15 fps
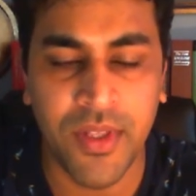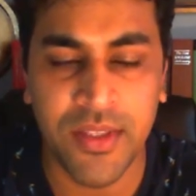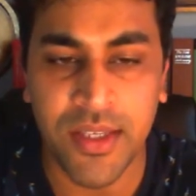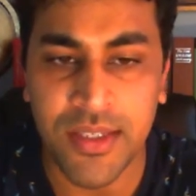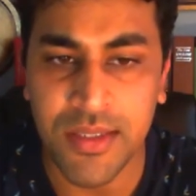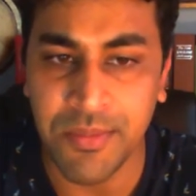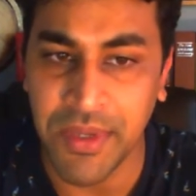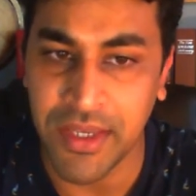
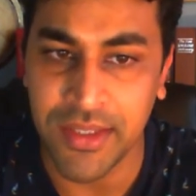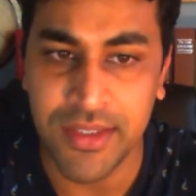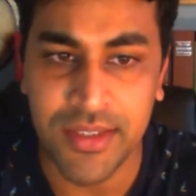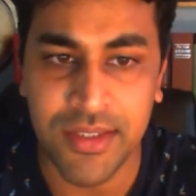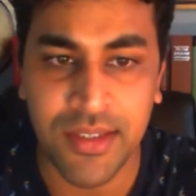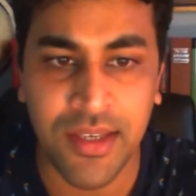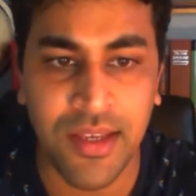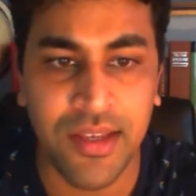This
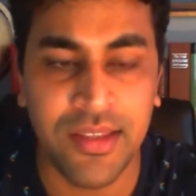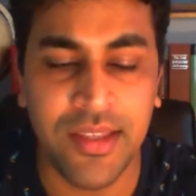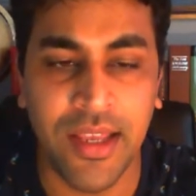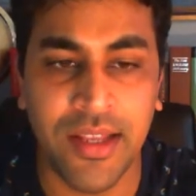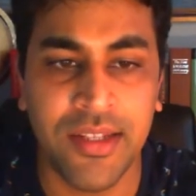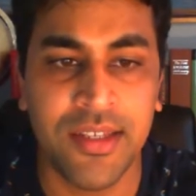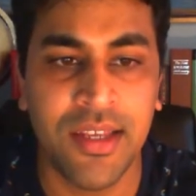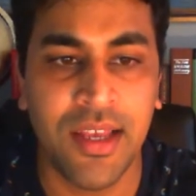means
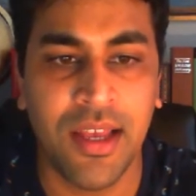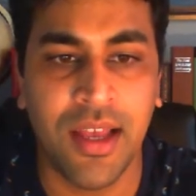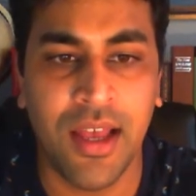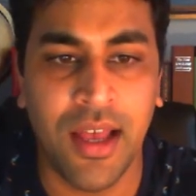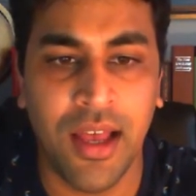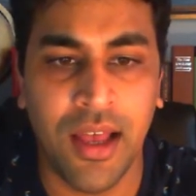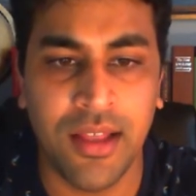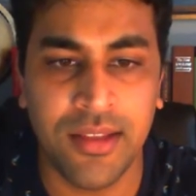that
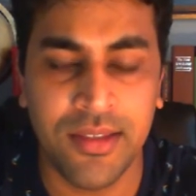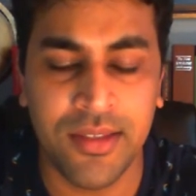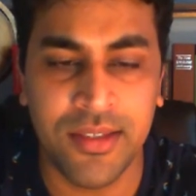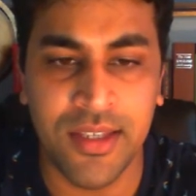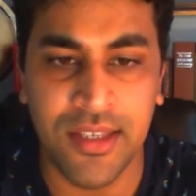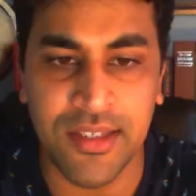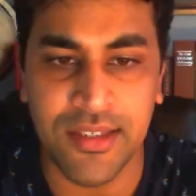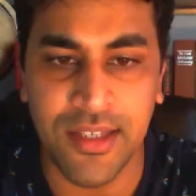
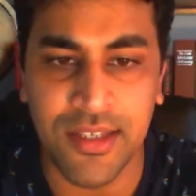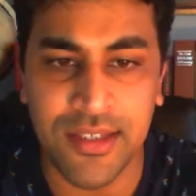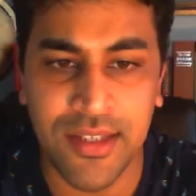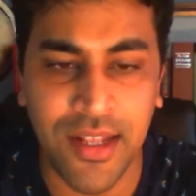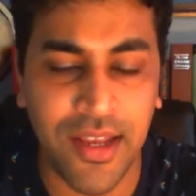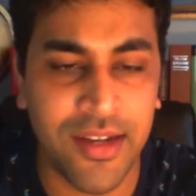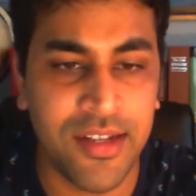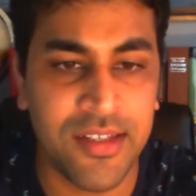since this
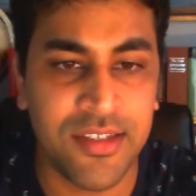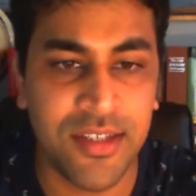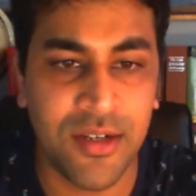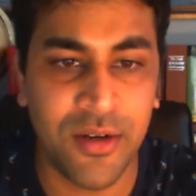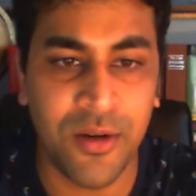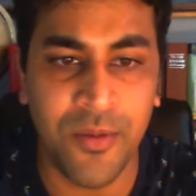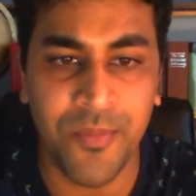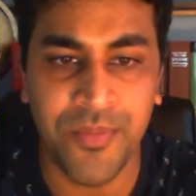line is
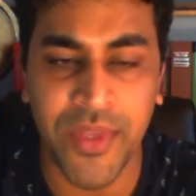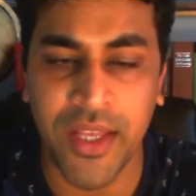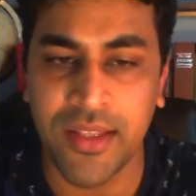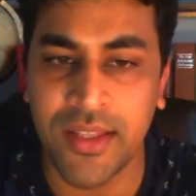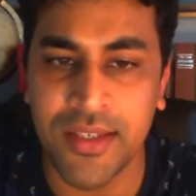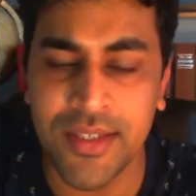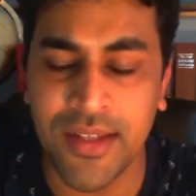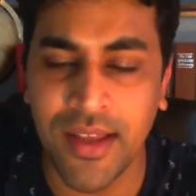0 and
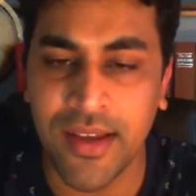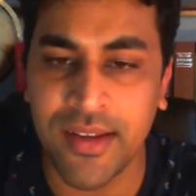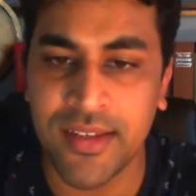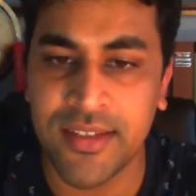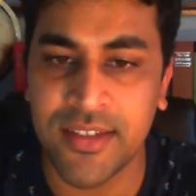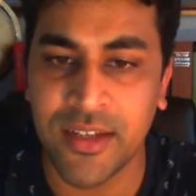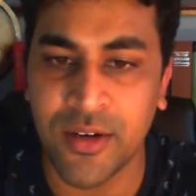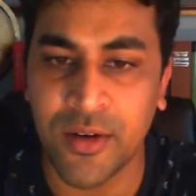this line
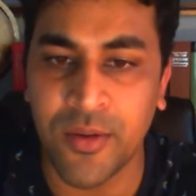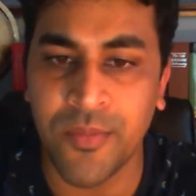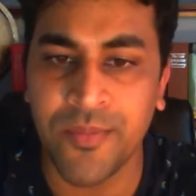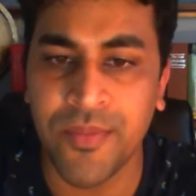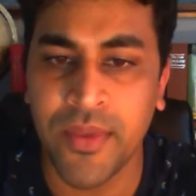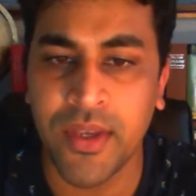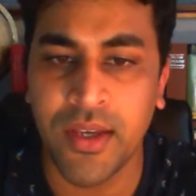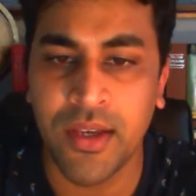is 0,
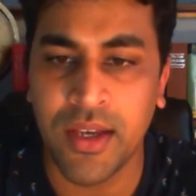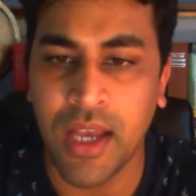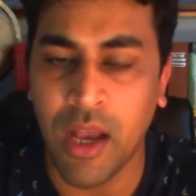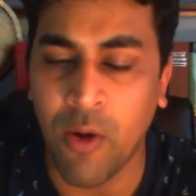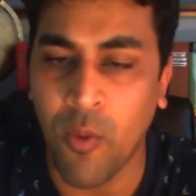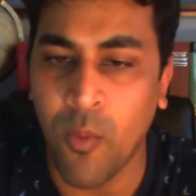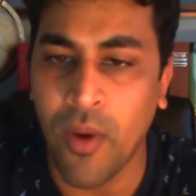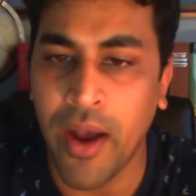
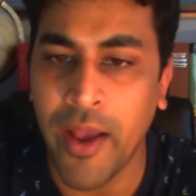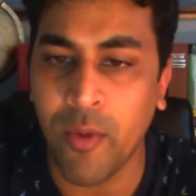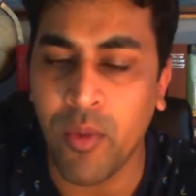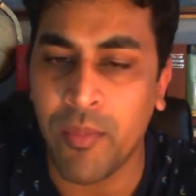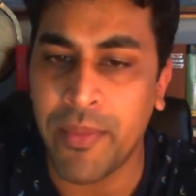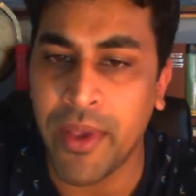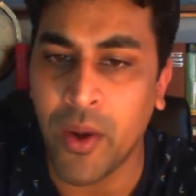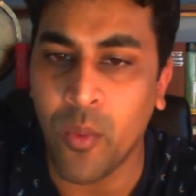our Y will
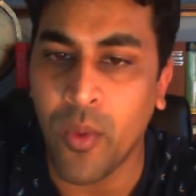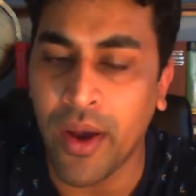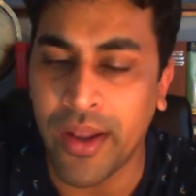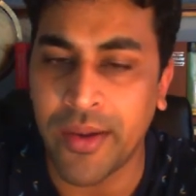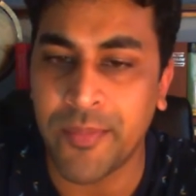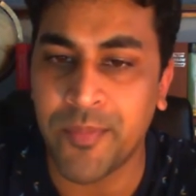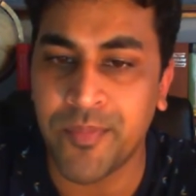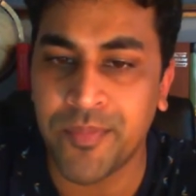be a
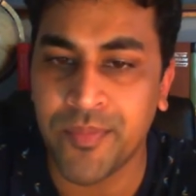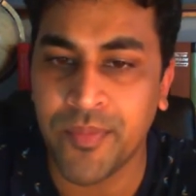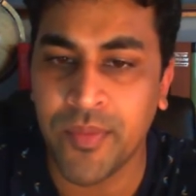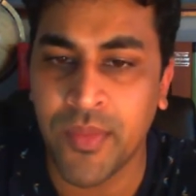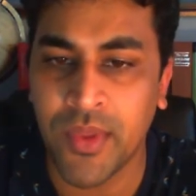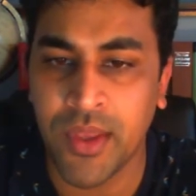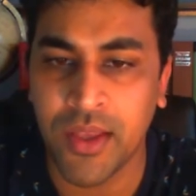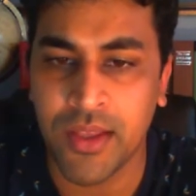1.
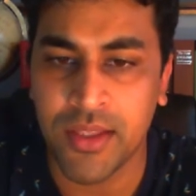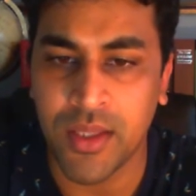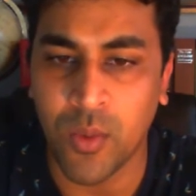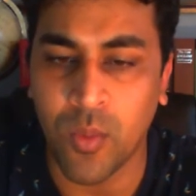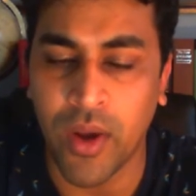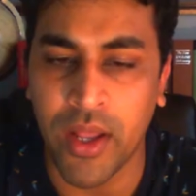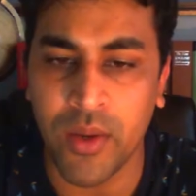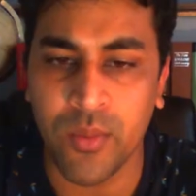The
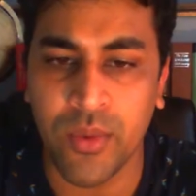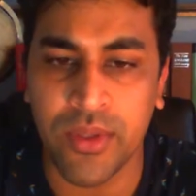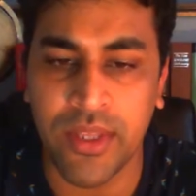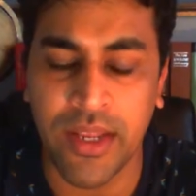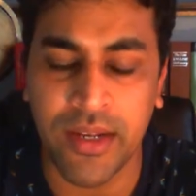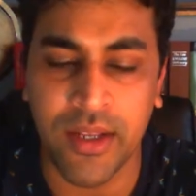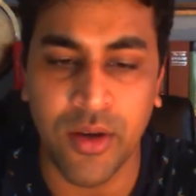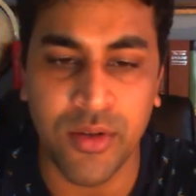1 will
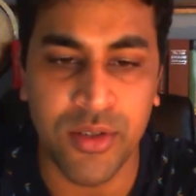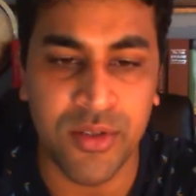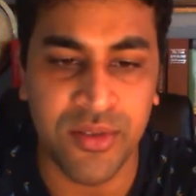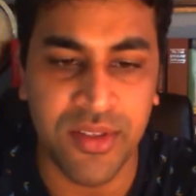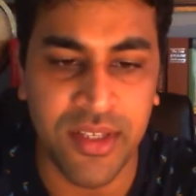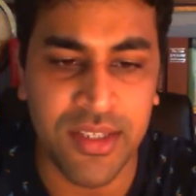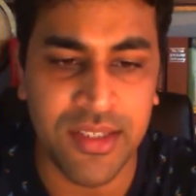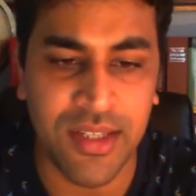then go through
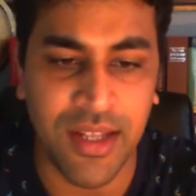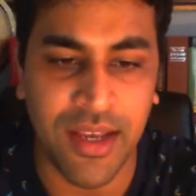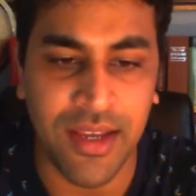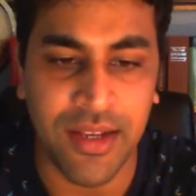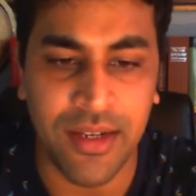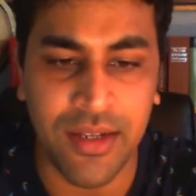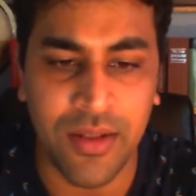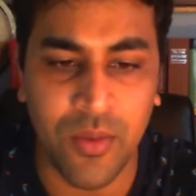this
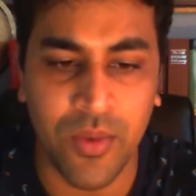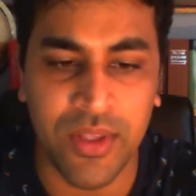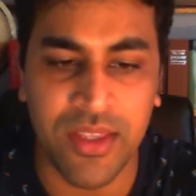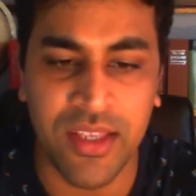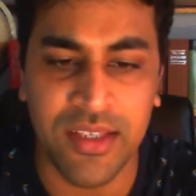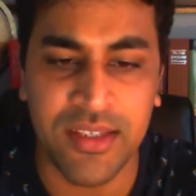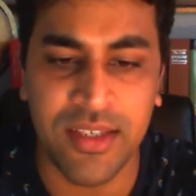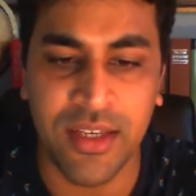line with
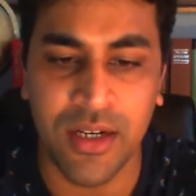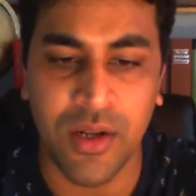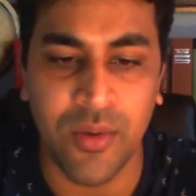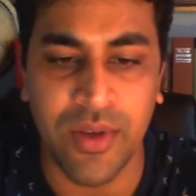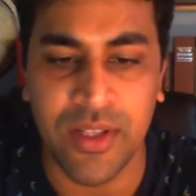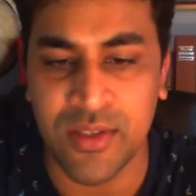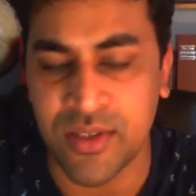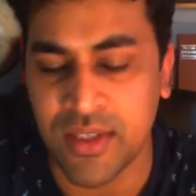this 0
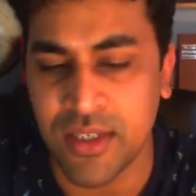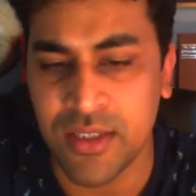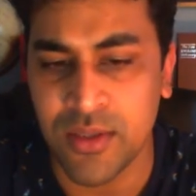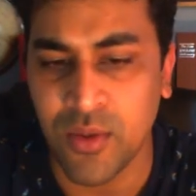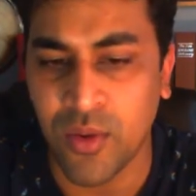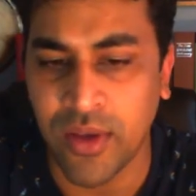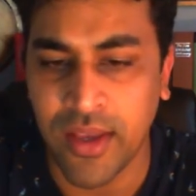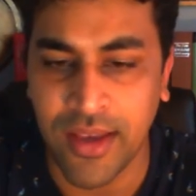into this
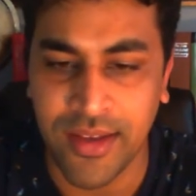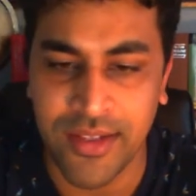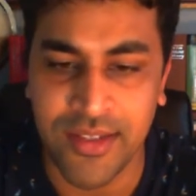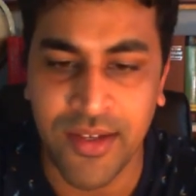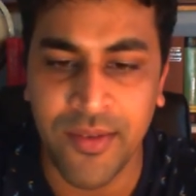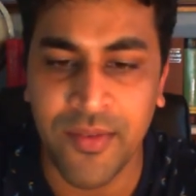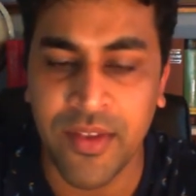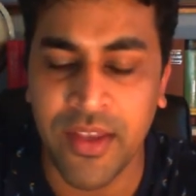NOR gate,
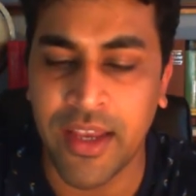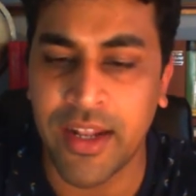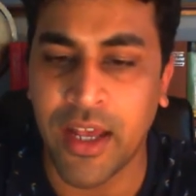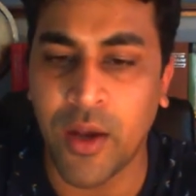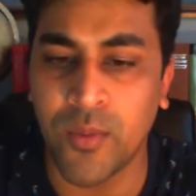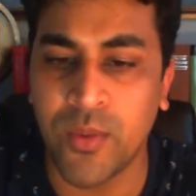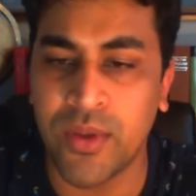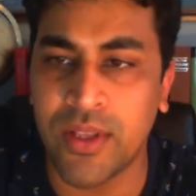and
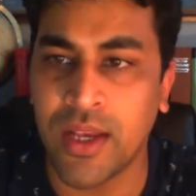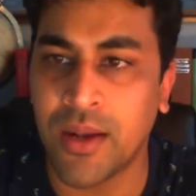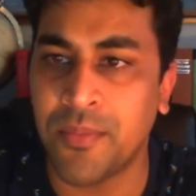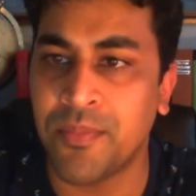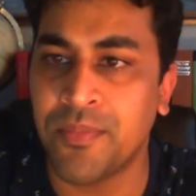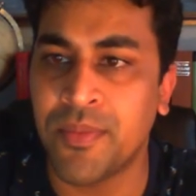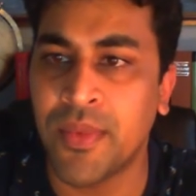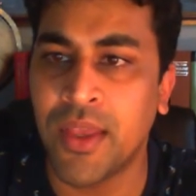out would
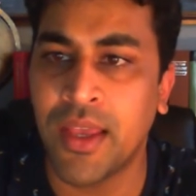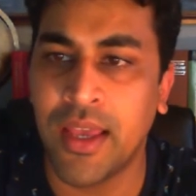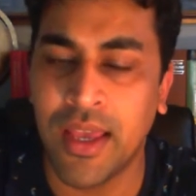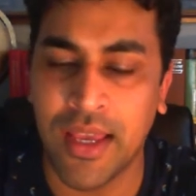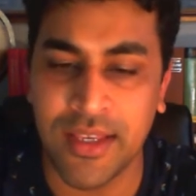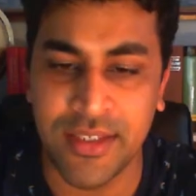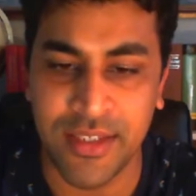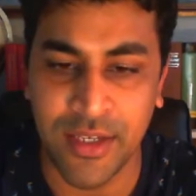come
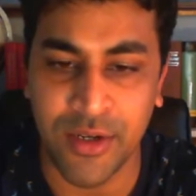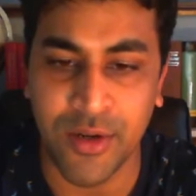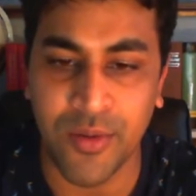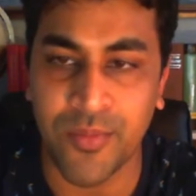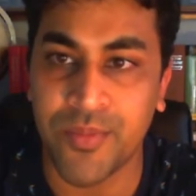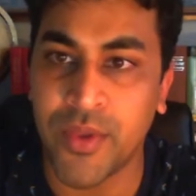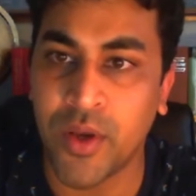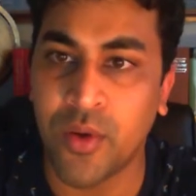a
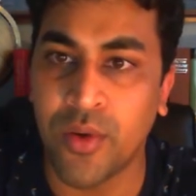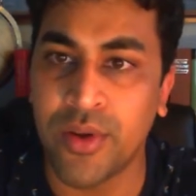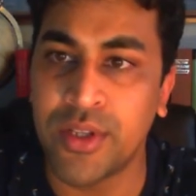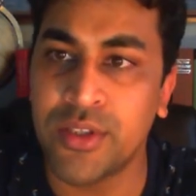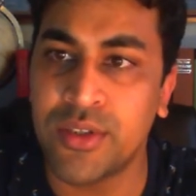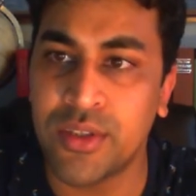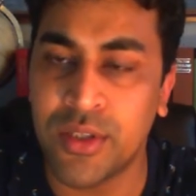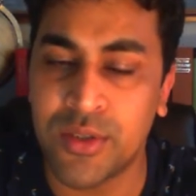0
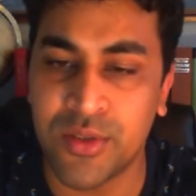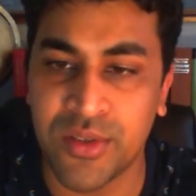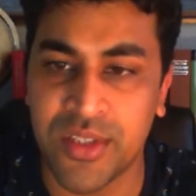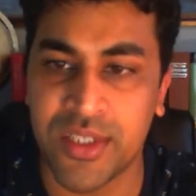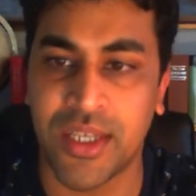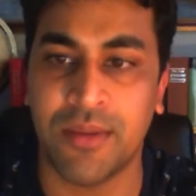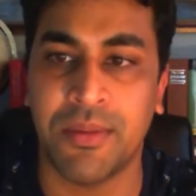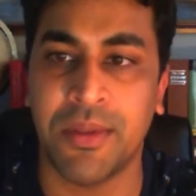according to the truth
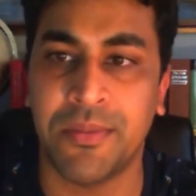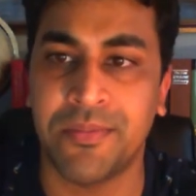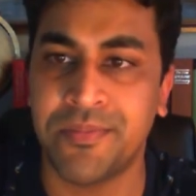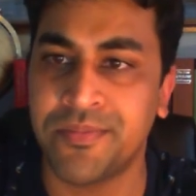table.